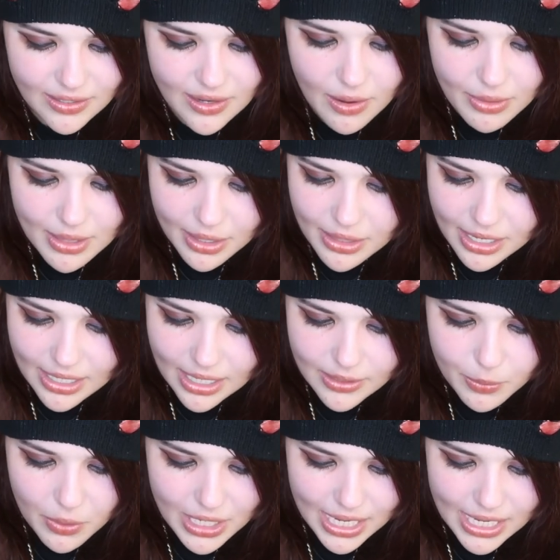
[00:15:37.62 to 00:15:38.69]
so. I think
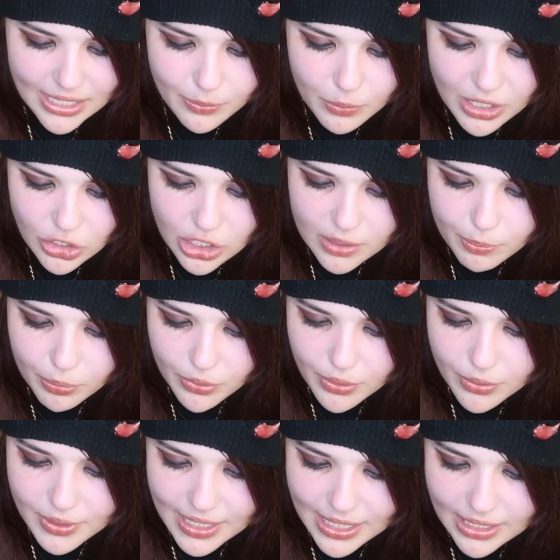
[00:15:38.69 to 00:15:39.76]
that's what it is. Witch's
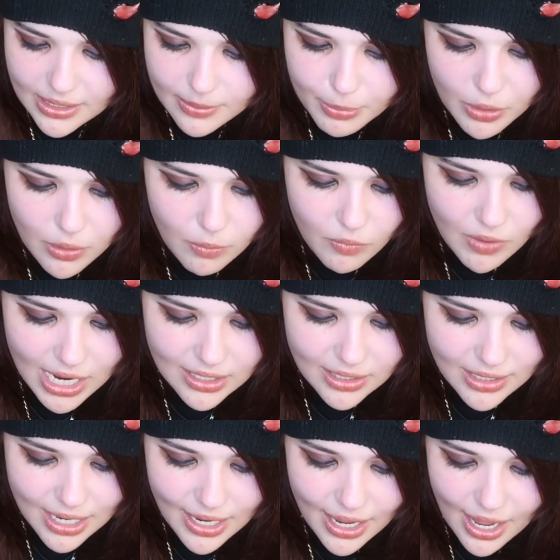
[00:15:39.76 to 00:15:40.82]
Brew Tea Spoon
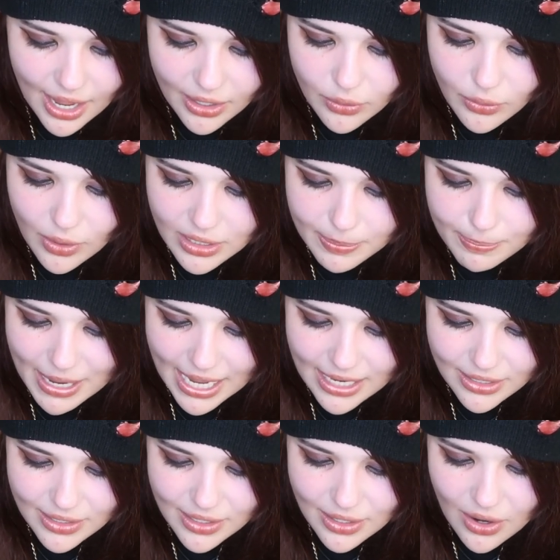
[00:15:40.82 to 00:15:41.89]
Rest, a cross
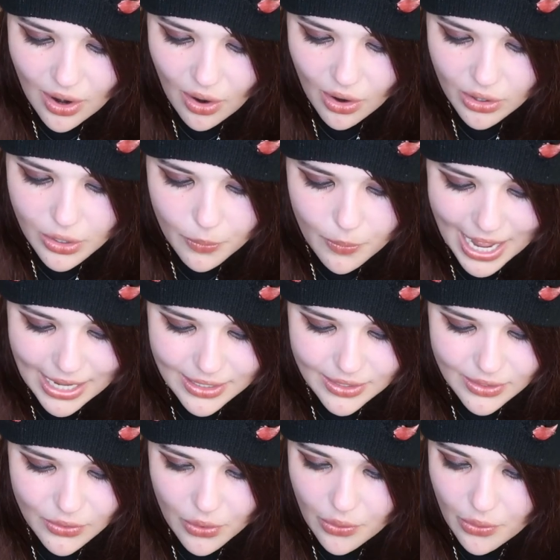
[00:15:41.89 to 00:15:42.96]
pendant on
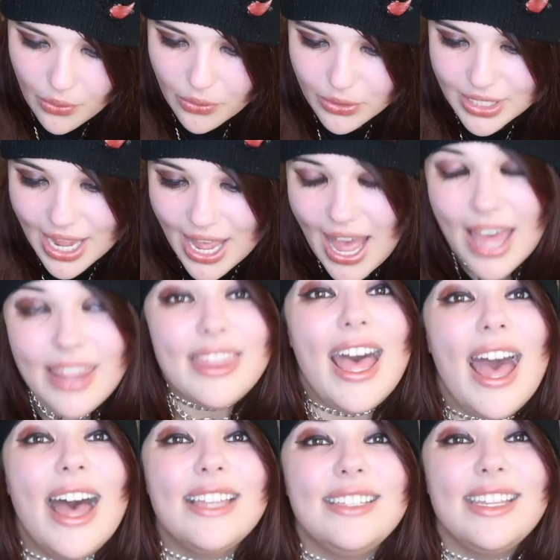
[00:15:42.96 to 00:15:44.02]
wax cord. And
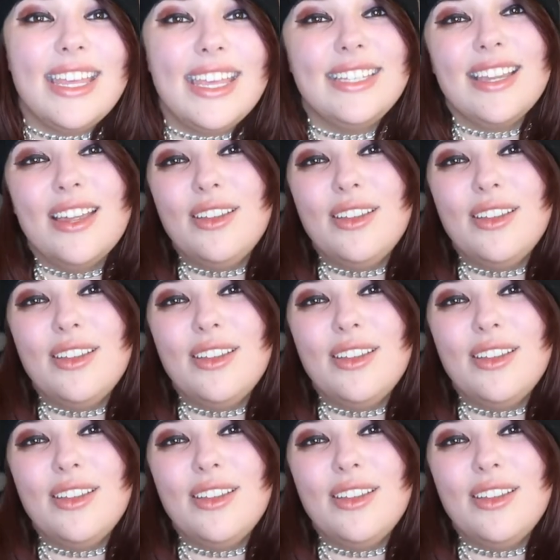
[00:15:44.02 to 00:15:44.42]
that is